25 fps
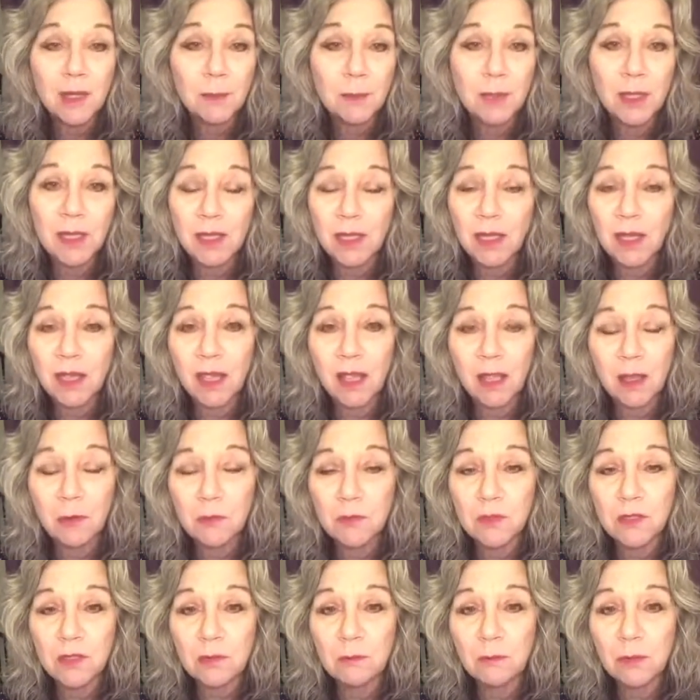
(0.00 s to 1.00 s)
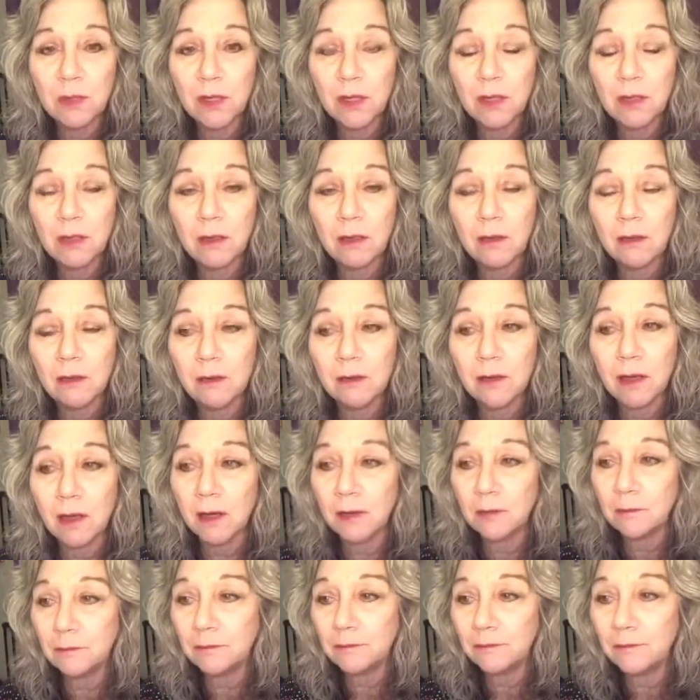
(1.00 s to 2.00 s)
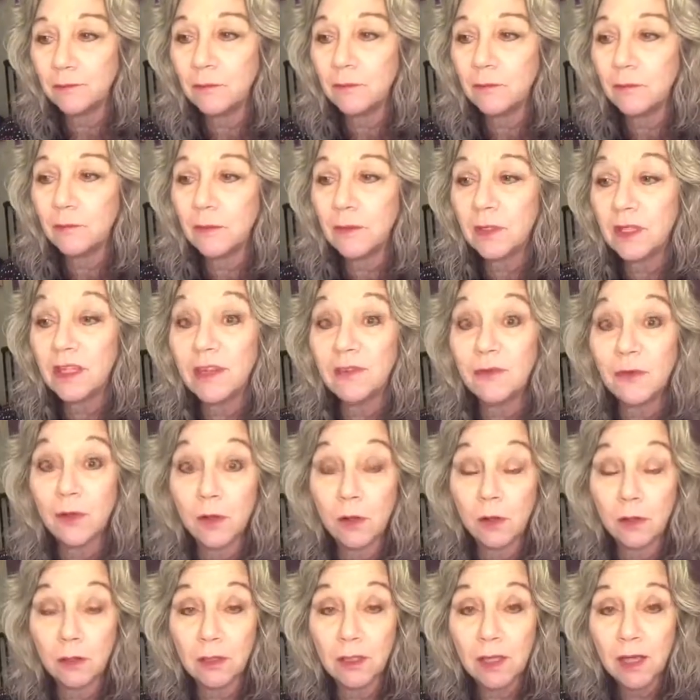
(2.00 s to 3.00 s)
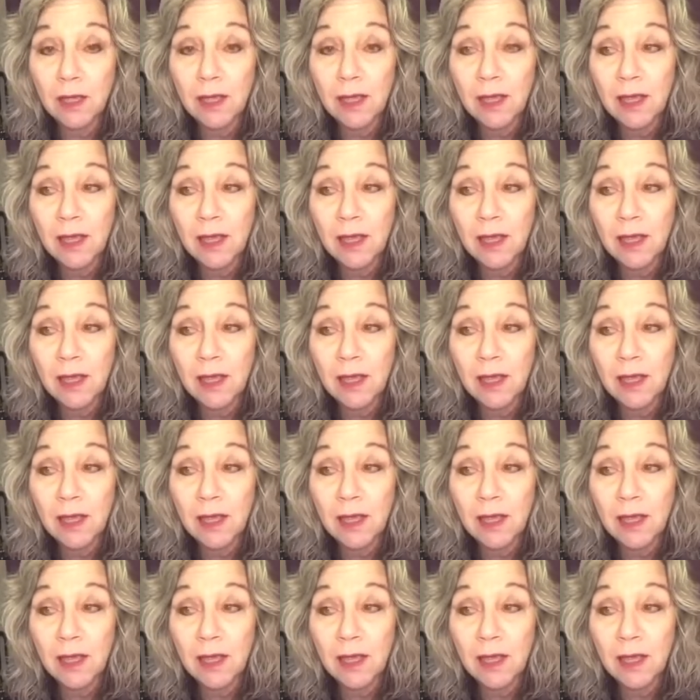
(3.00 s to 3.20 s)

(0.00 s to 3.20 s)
playing games and being difficult.